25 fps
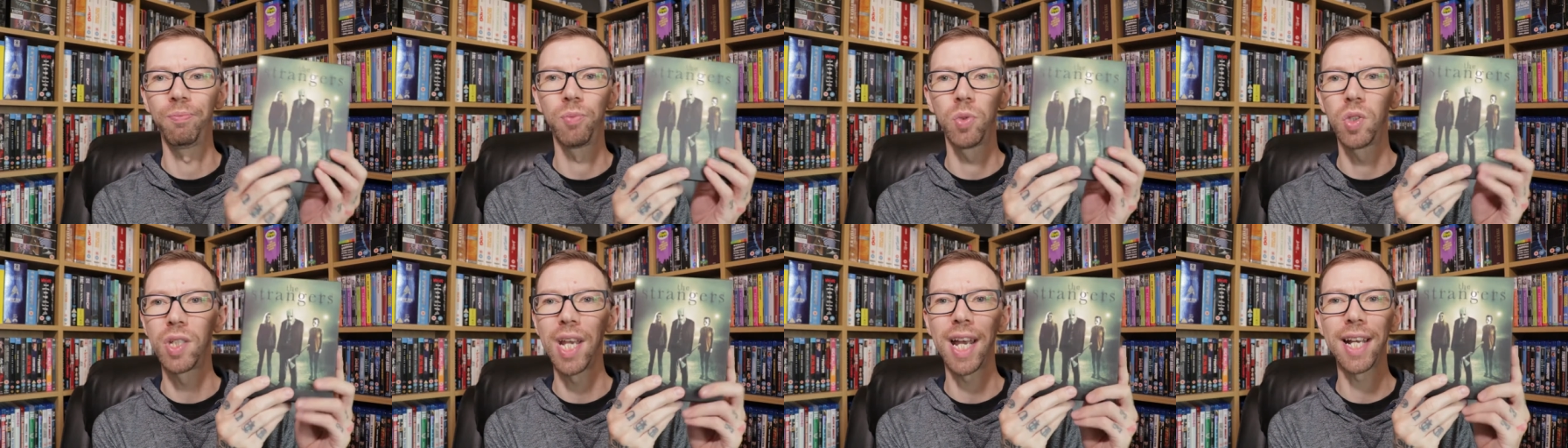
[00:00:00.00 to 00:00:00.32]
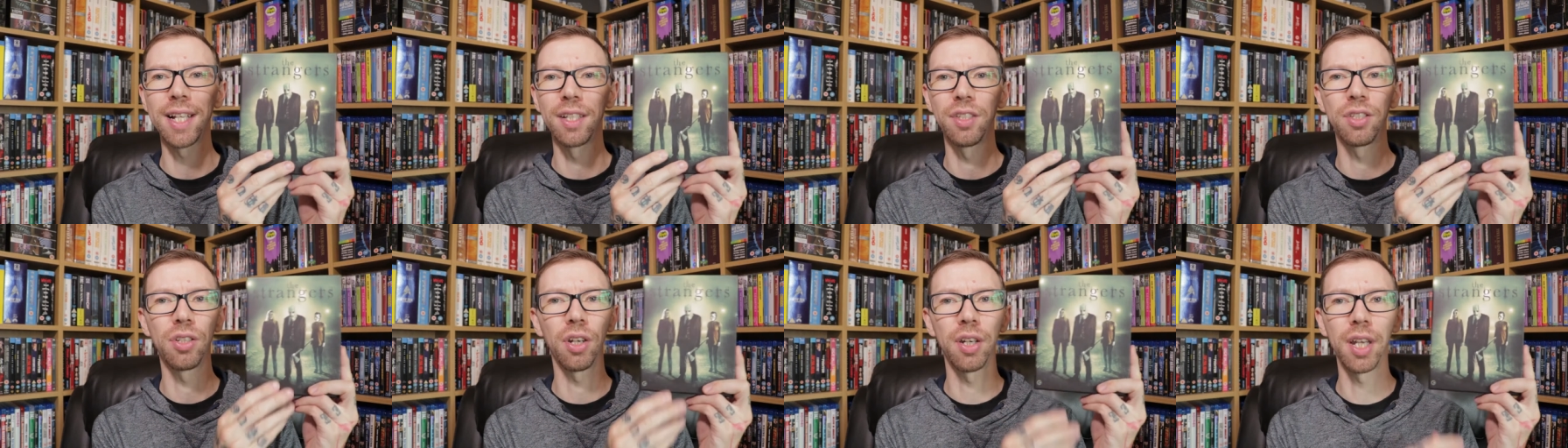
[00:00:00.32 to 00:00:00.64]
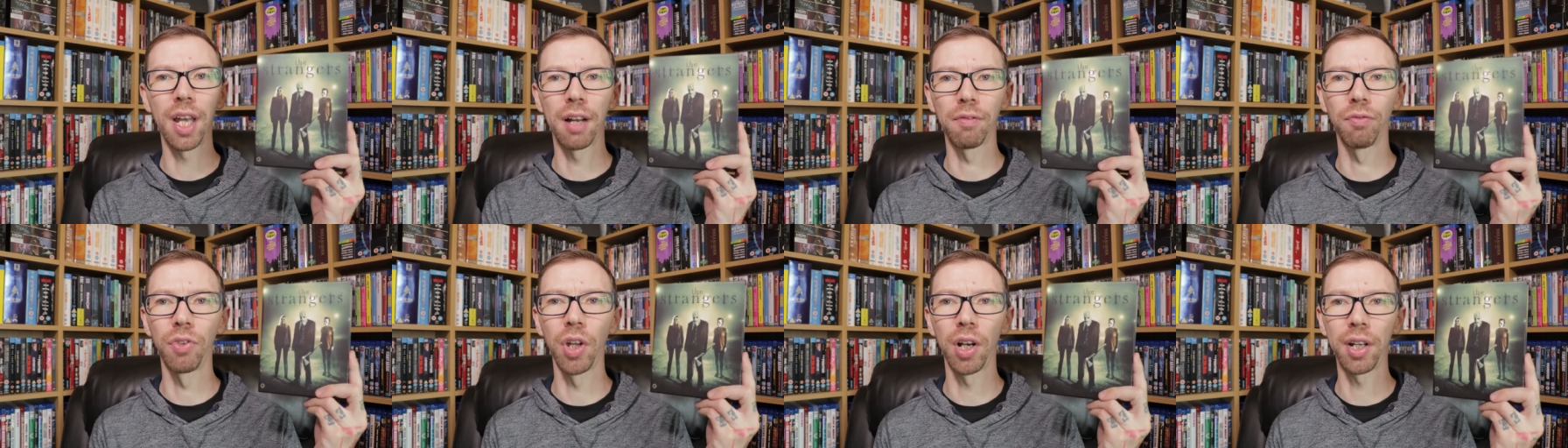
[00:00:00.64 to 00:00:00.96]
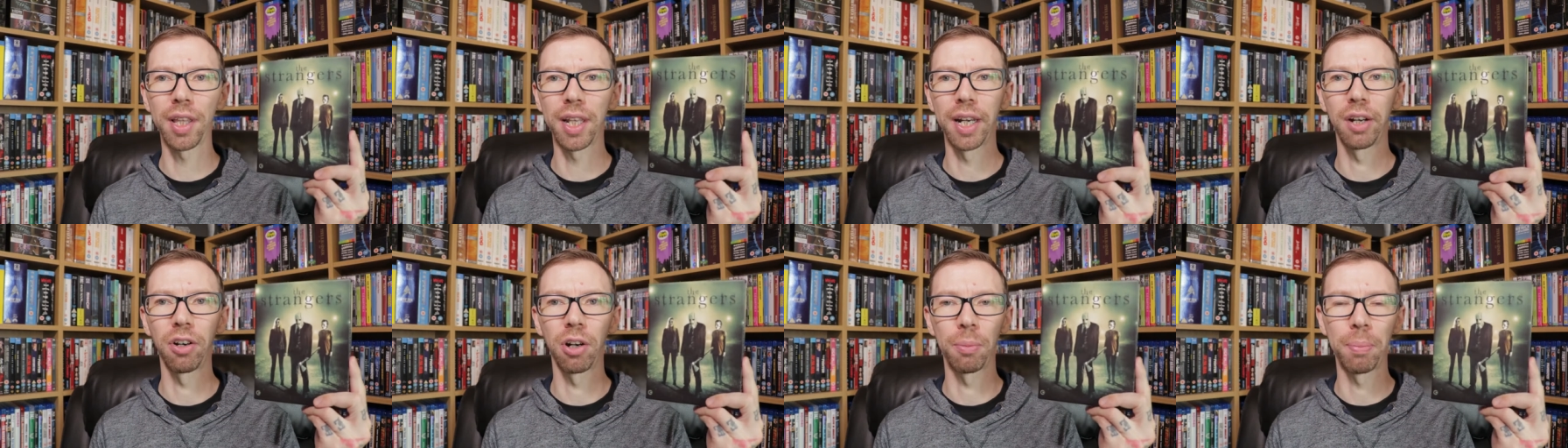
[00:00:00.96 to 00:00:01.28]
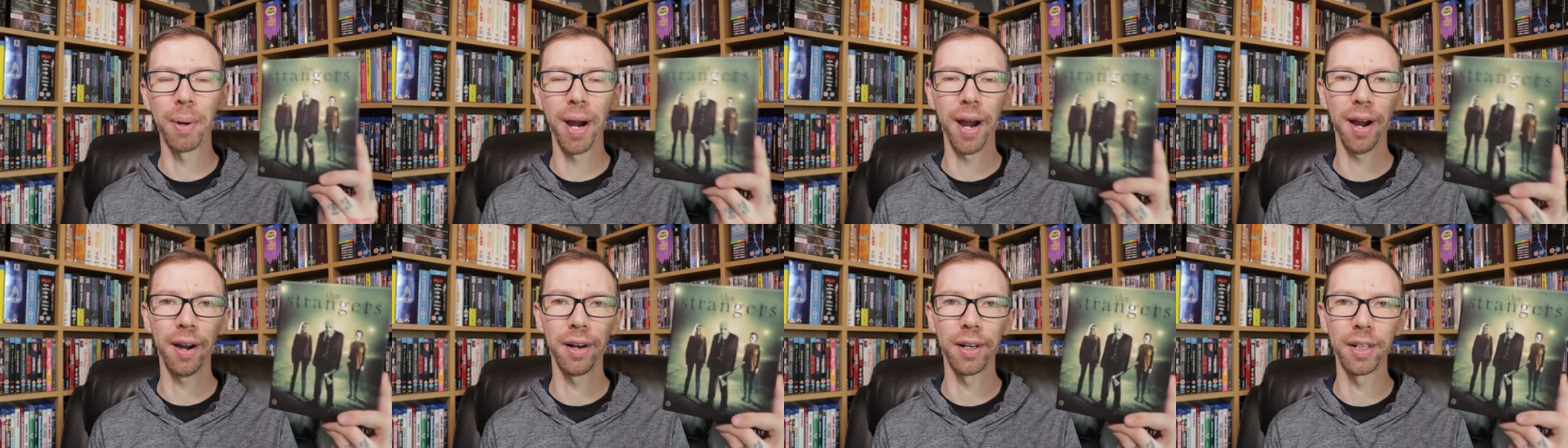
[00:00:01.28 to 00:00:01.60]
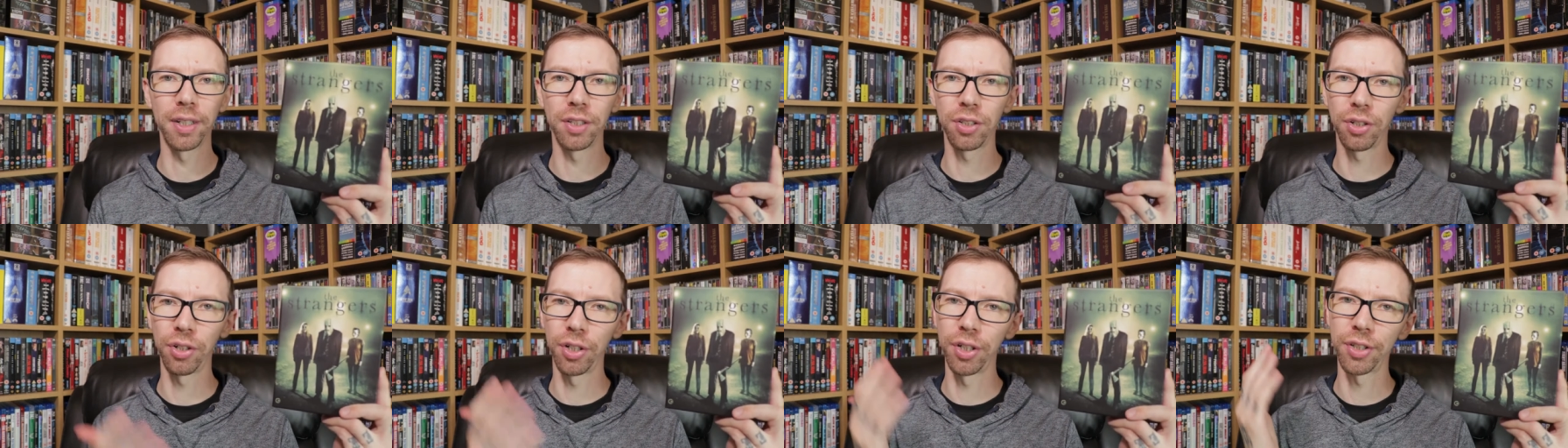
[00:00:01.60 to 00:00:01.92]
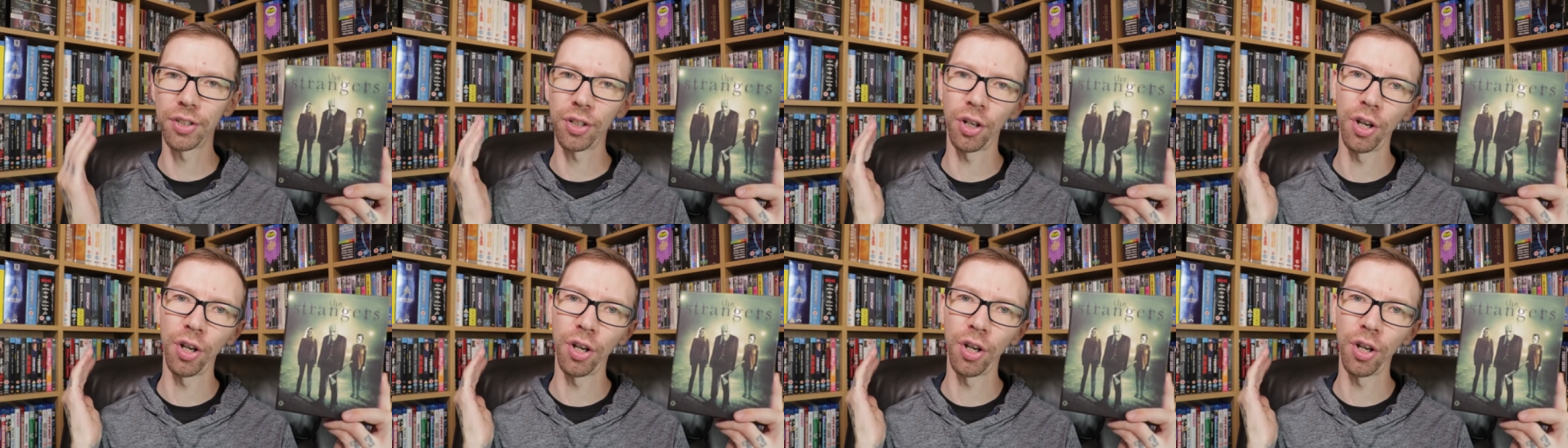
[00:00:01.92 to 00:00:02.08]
Second Sight have knocked it out of the park on this, guys.